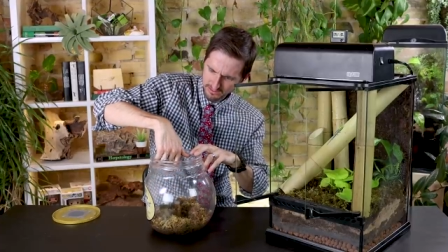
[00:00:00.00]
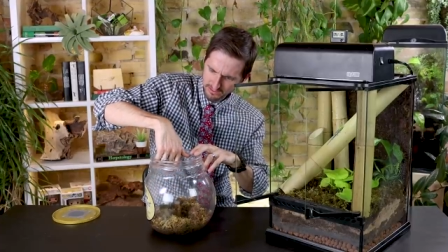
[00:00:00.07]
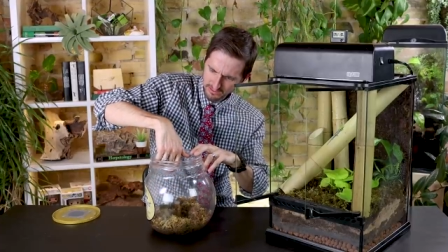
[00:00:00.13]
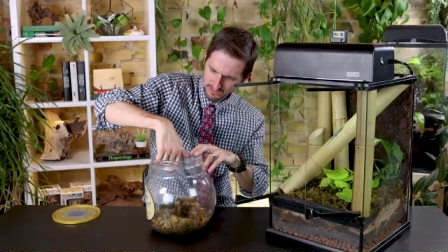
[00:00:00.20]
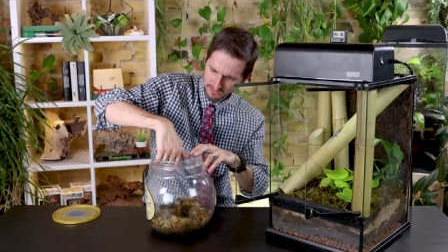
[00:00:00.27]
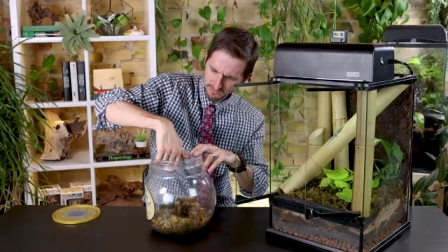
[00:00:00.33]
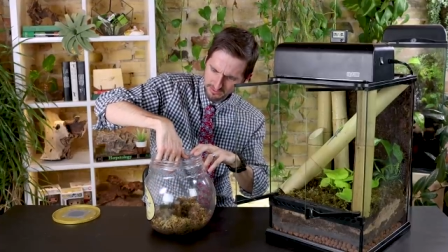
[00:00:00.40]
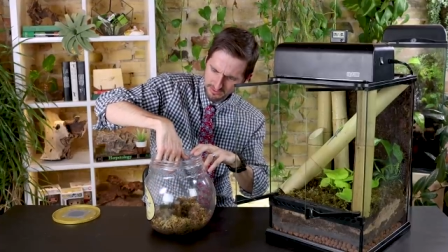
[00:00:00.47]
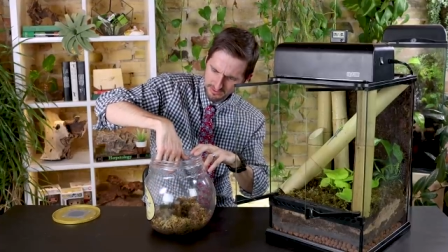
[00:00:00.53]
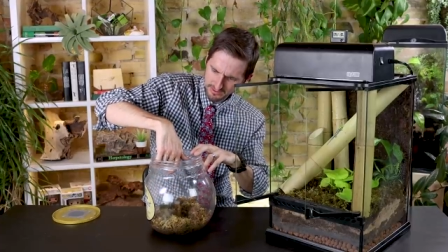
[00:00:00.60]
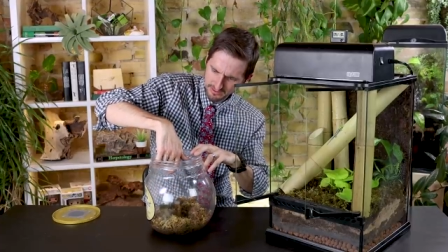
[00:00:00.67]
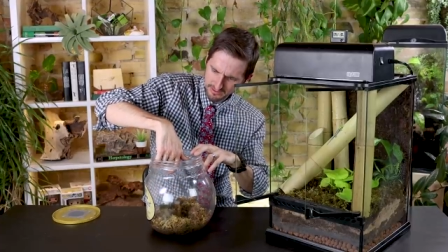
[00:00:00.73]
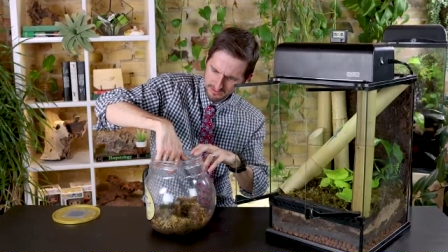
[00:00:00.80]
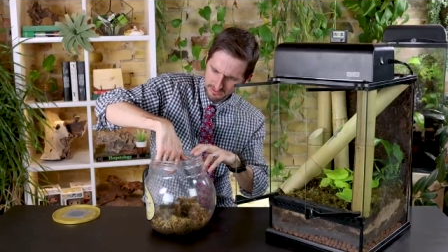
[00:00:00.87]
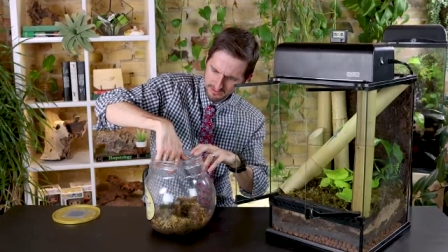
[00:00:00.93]
Come on.
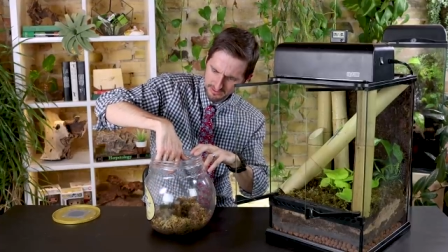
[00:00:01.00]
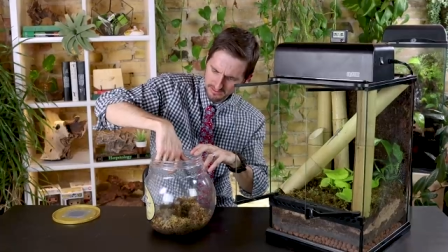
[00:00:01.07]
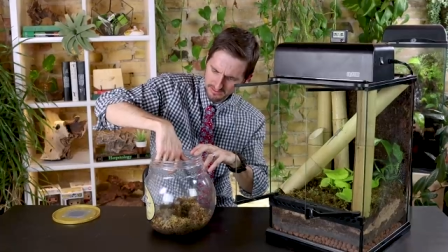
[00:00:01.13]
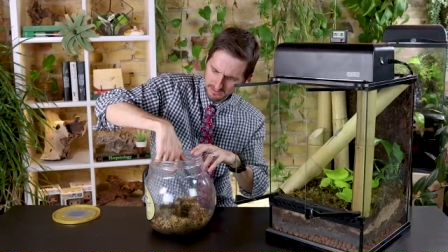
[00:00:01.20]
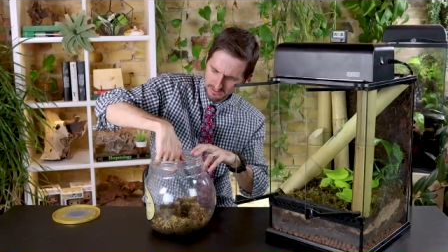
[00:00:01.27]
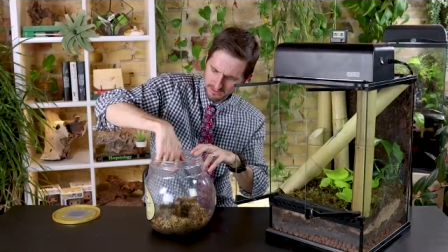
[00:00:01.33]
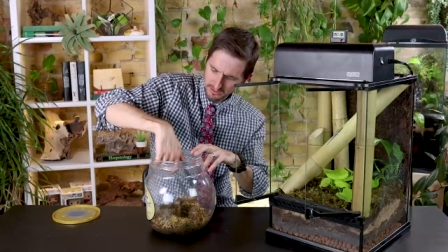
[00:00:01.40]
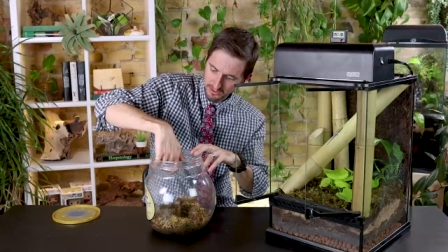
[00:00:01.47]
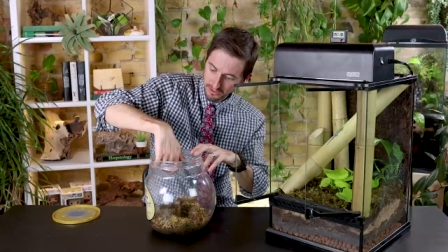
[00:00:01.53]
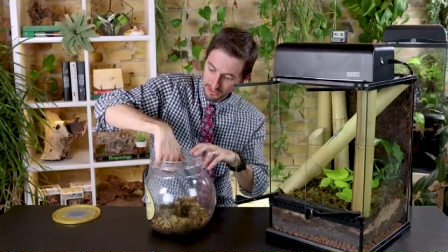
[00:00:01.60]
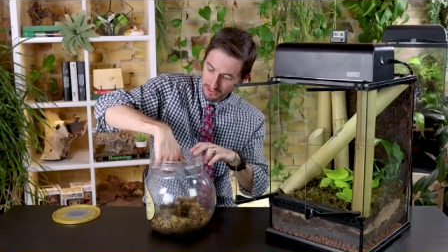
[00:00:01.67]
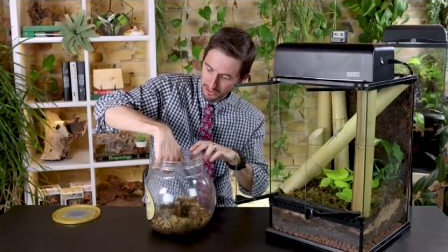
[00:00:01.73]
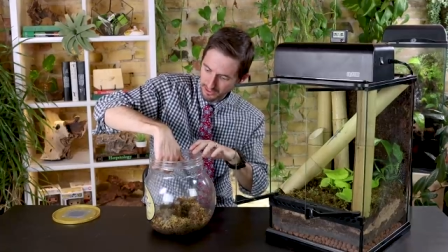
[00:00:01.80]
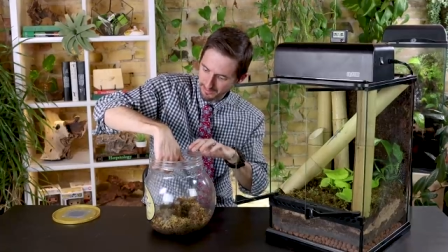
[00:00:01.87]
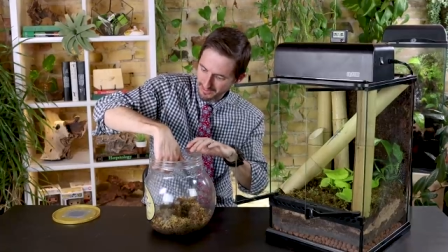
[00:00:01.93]

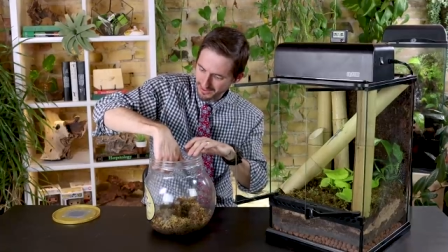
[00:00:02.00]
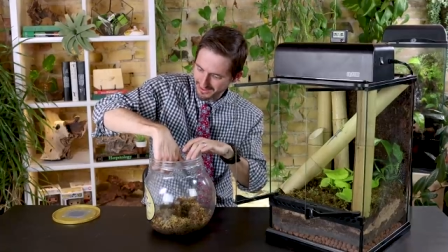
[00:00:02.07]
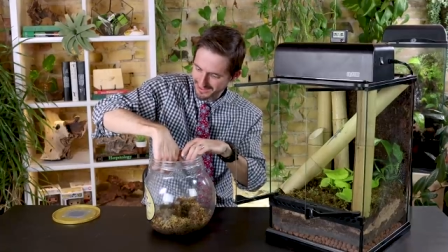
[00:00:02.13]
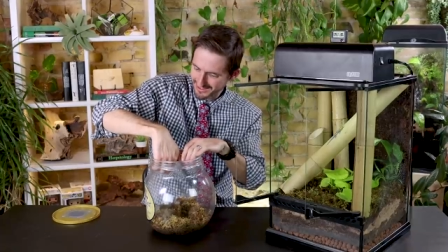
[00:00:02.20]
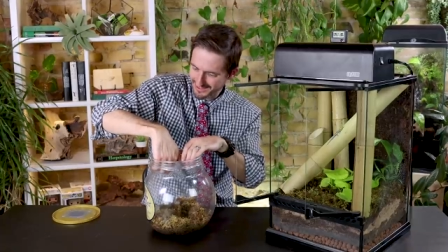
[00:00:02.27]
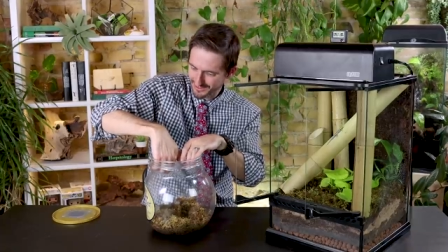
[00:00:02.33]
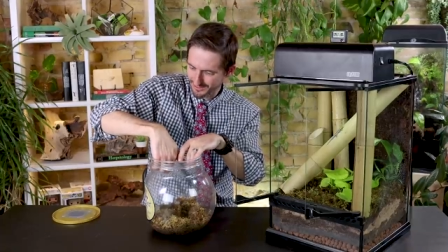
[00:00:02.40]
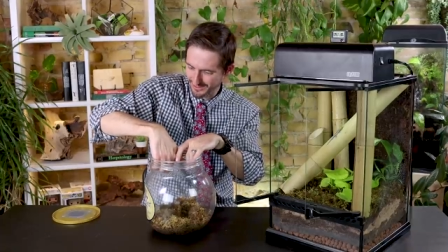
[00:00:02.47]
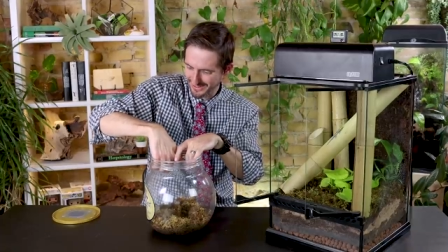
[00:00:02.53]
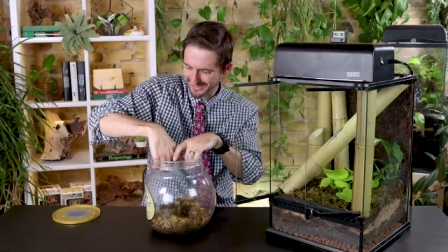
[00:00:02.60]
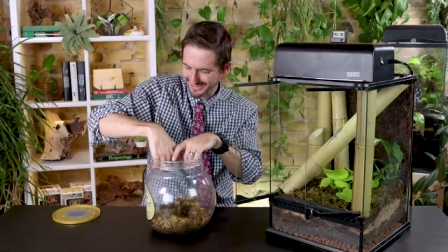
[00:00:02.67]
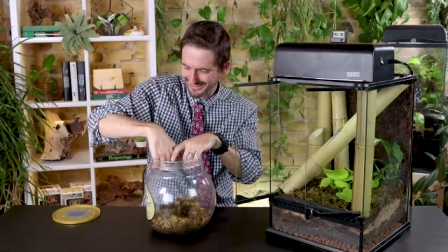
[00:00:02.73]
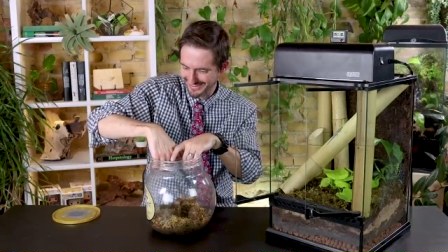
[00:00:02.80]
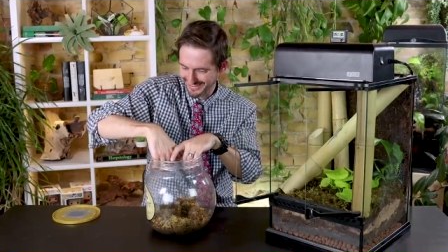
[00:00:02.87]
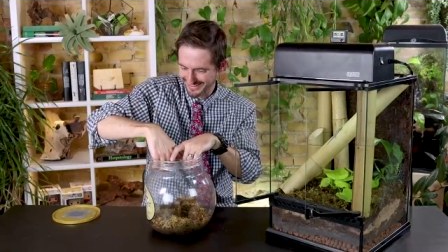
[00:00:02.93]
Come on, little
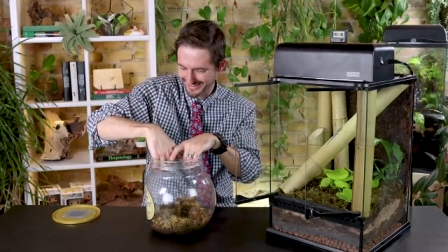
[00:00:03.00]
one.